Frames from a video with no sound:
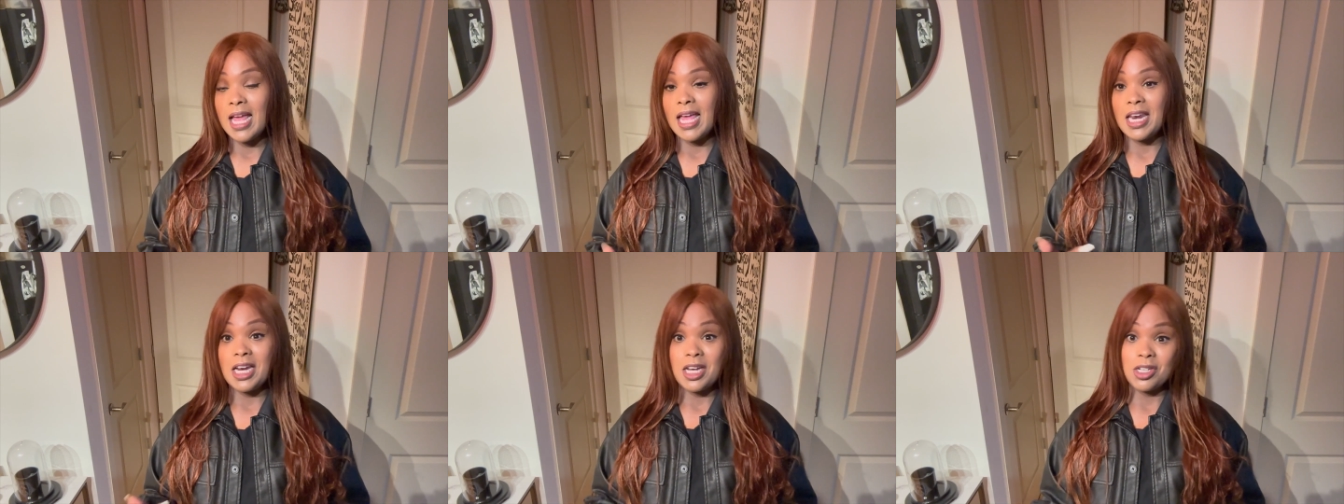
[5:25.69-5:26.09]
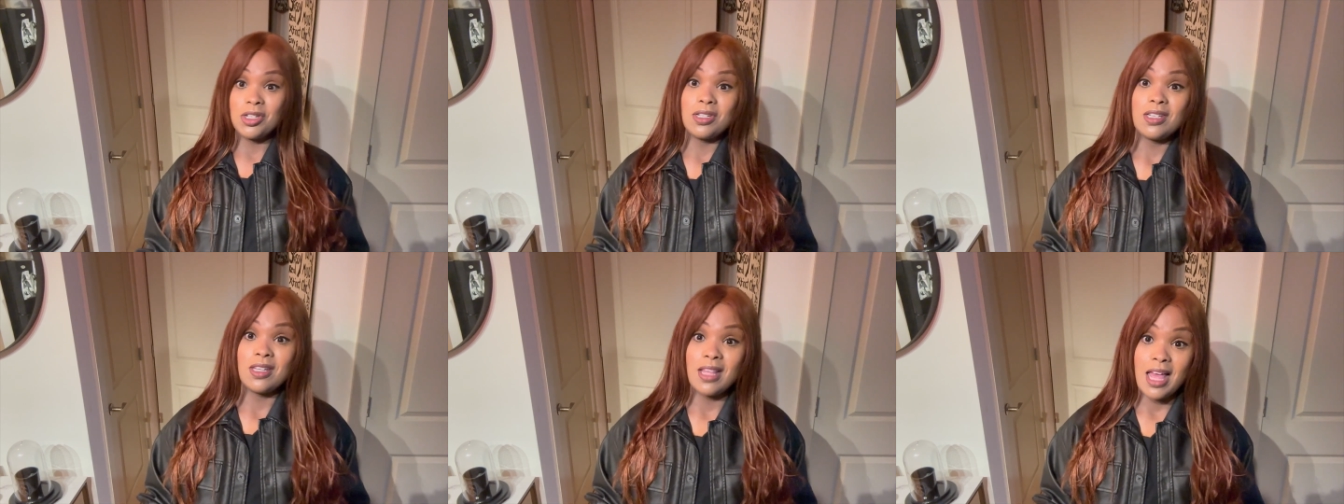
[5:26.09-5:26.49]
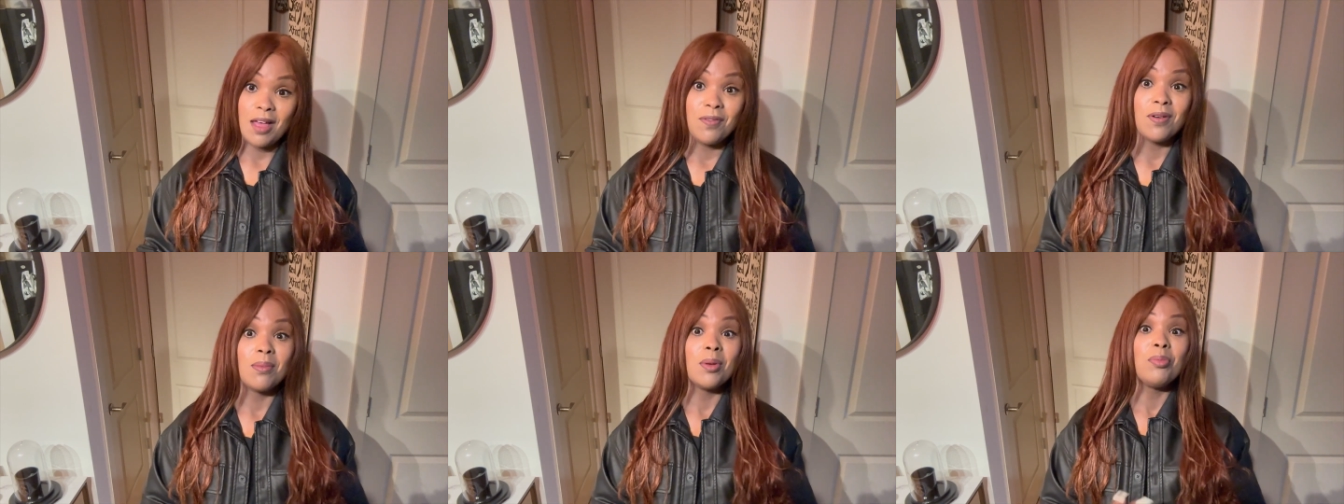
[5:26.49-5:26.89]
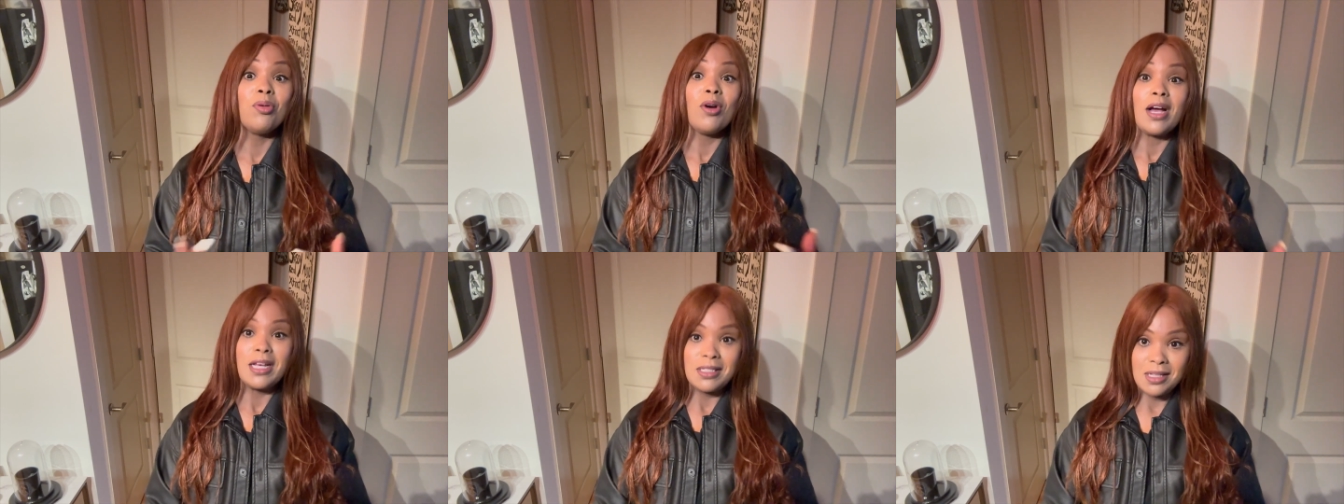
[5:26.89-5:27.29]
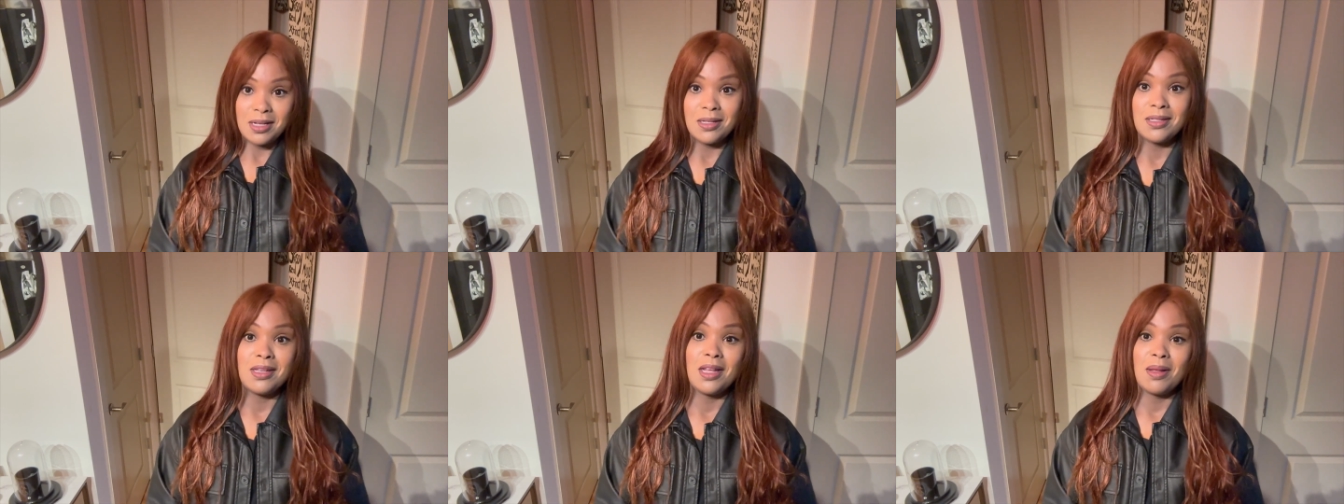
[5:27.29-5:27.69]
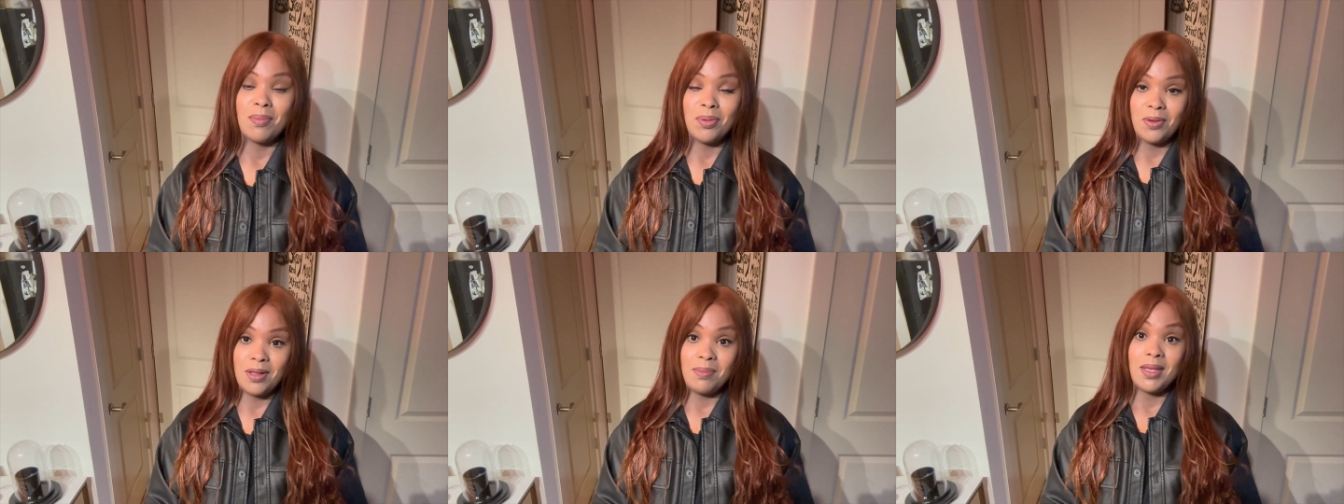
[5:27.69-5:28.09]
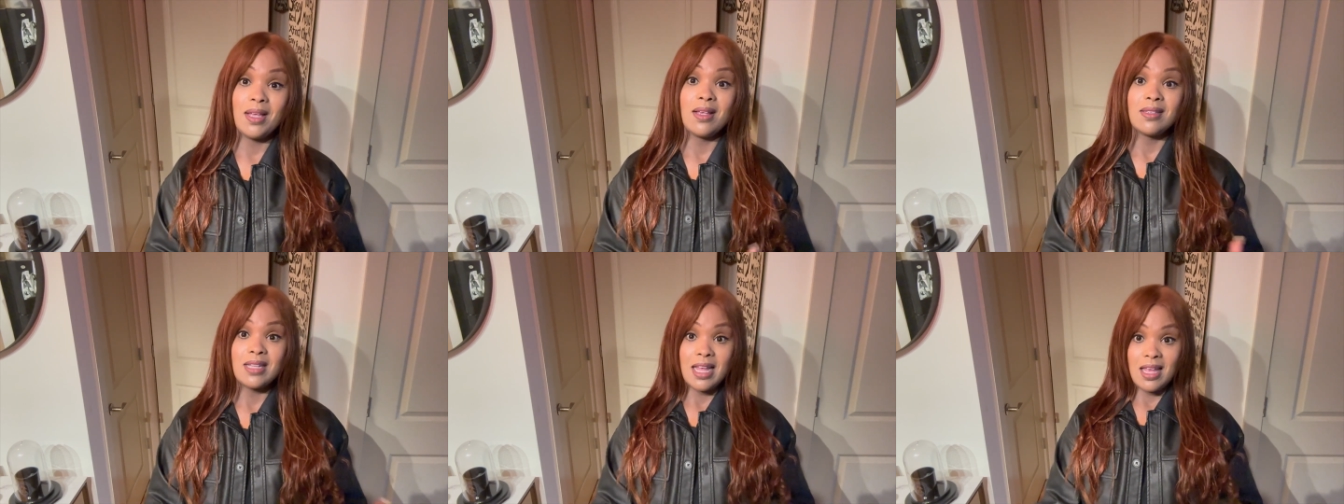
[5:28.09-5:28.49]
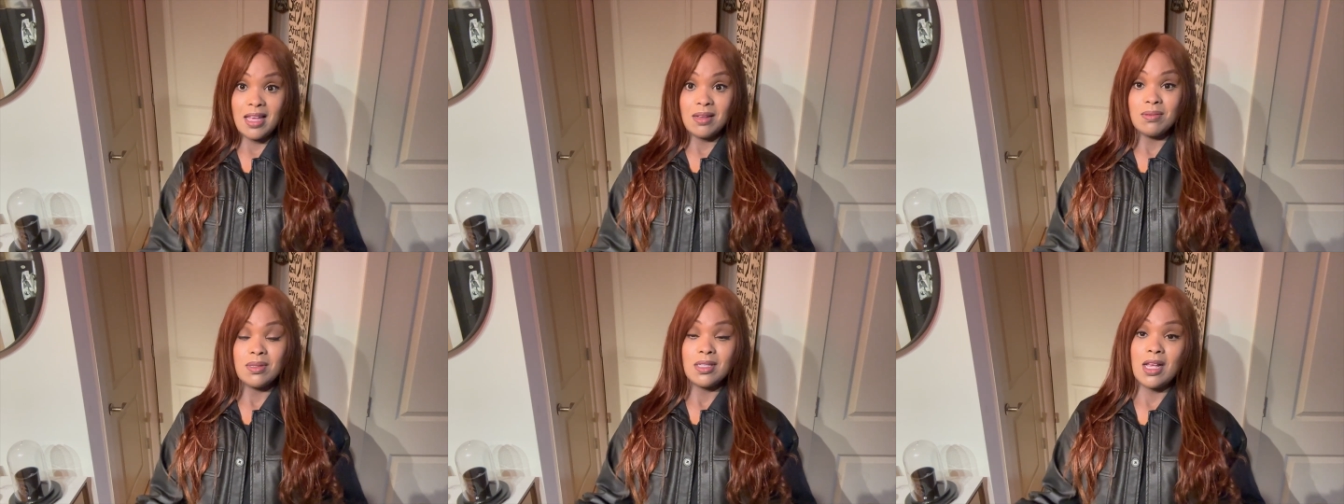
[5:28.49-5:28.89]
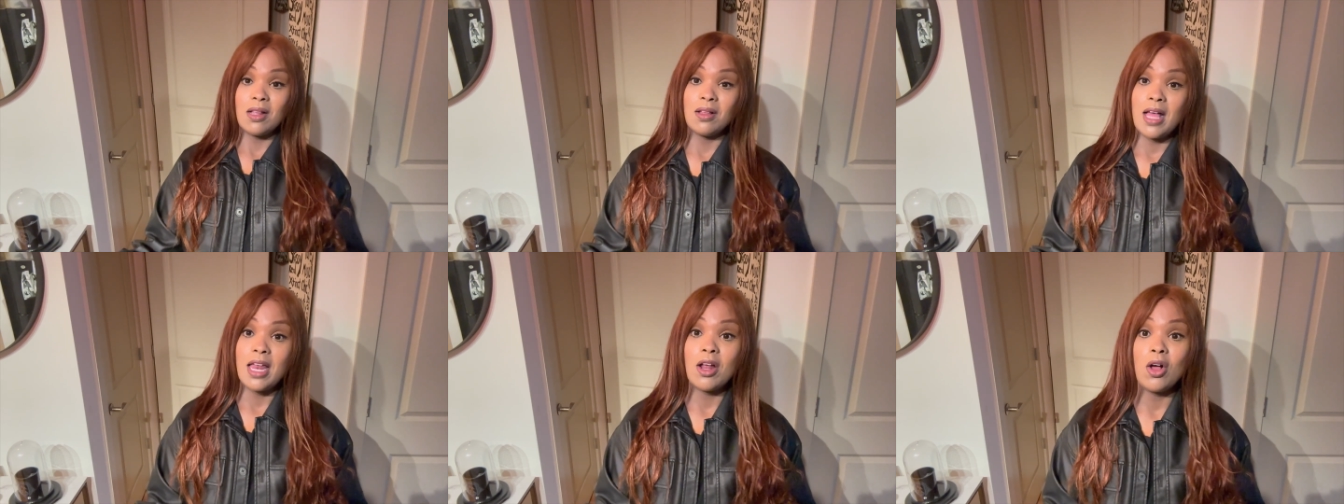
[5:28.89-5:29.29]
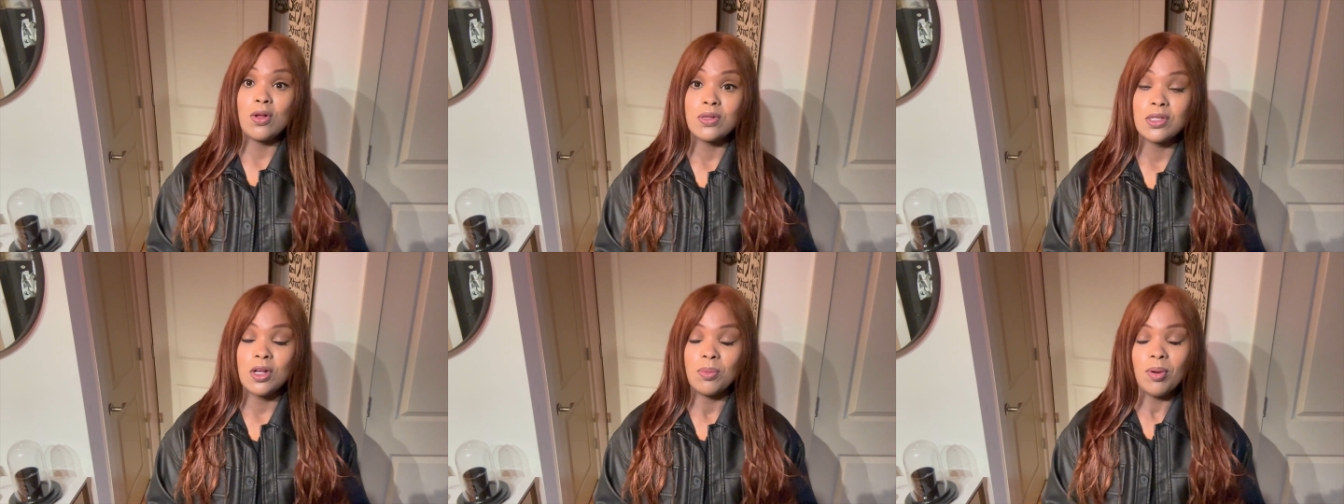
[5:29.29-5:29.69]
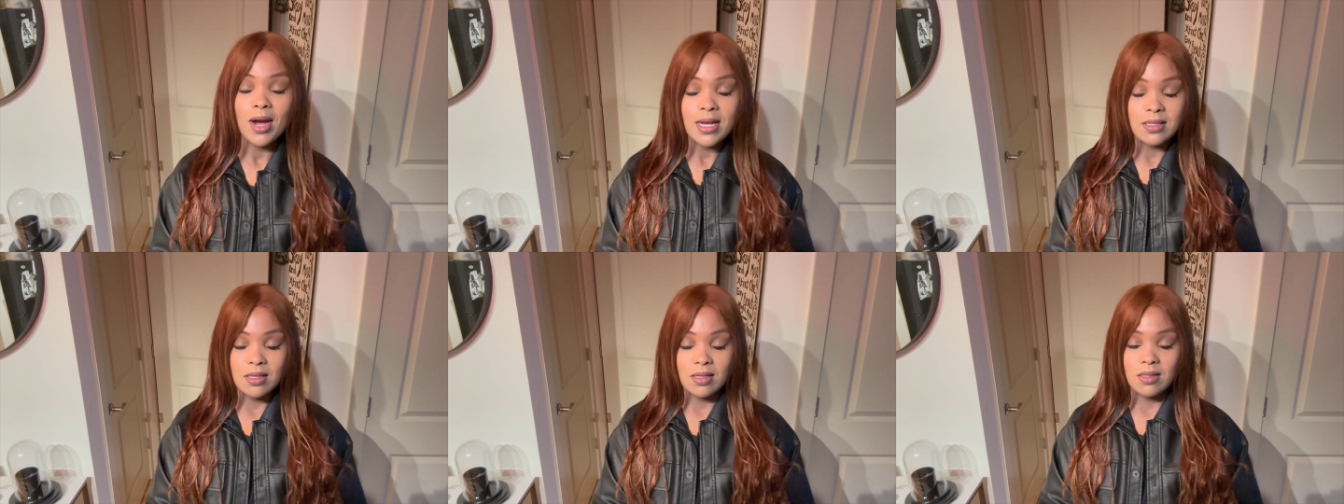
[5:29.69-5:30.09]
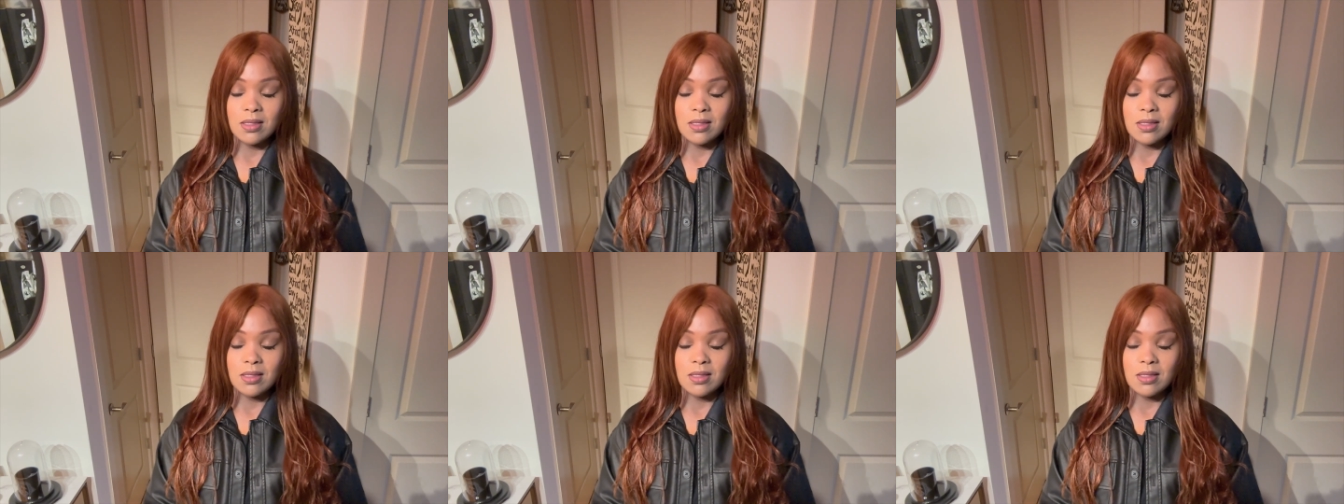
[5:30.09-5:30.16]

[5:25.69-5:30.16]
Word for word: in addition to that, from a pricing standpoint, because they sell at wholesale prices.